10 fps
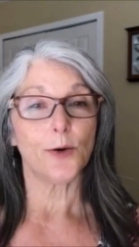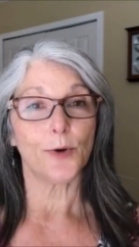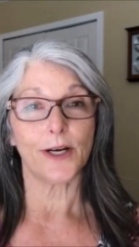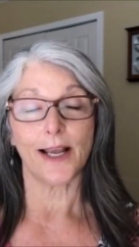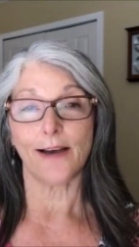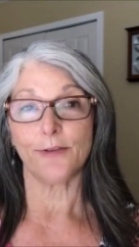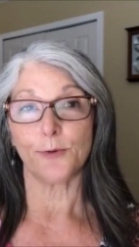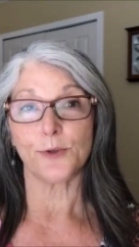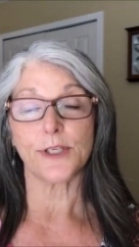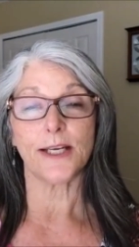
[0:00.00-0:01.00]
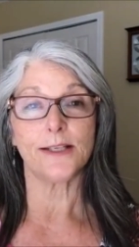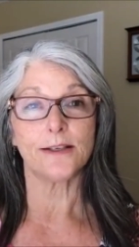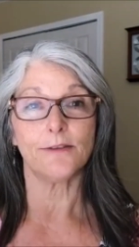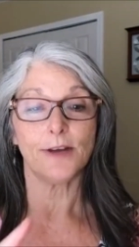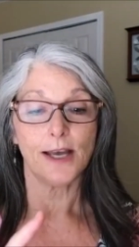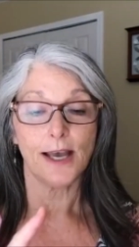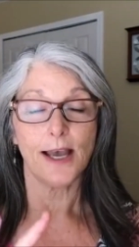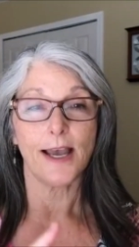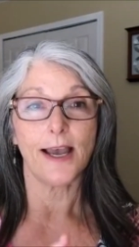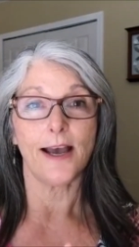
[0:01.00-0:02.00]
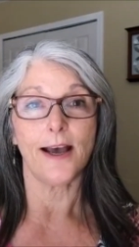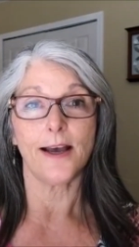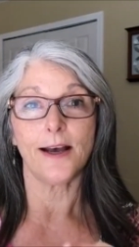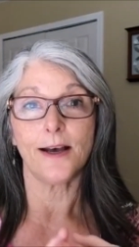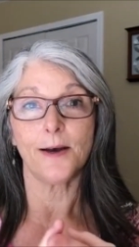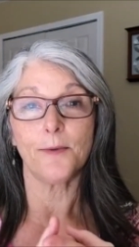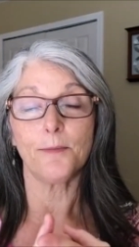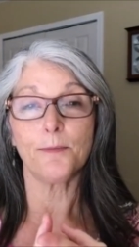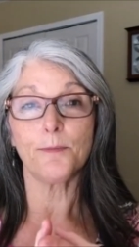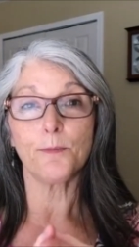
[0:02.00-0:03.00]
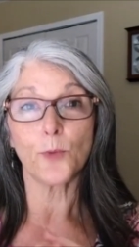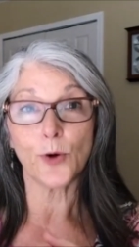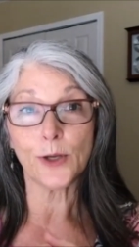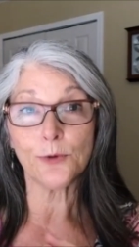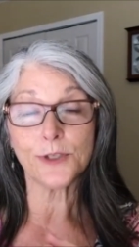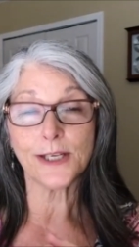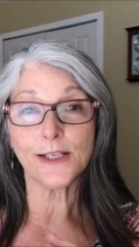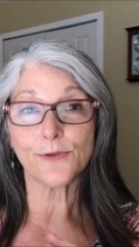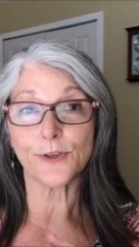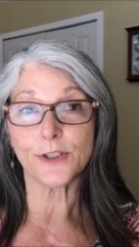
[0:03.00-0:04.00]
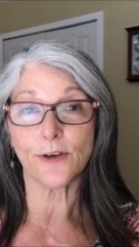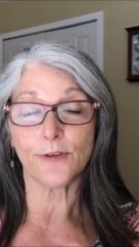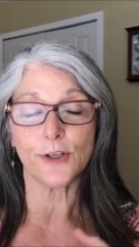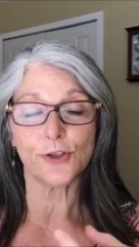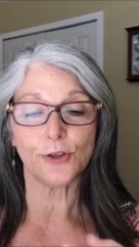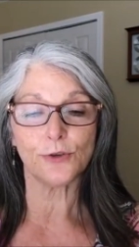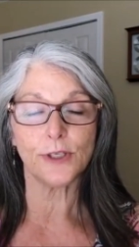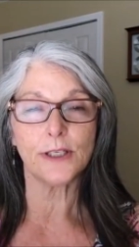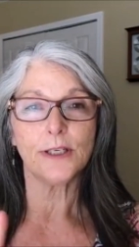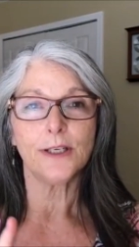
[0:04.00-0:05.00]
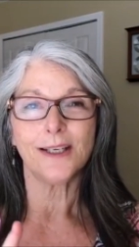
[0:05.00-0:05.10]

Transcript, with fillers: We're going to have the routines of uh, uh, morning routines for yourself and the children,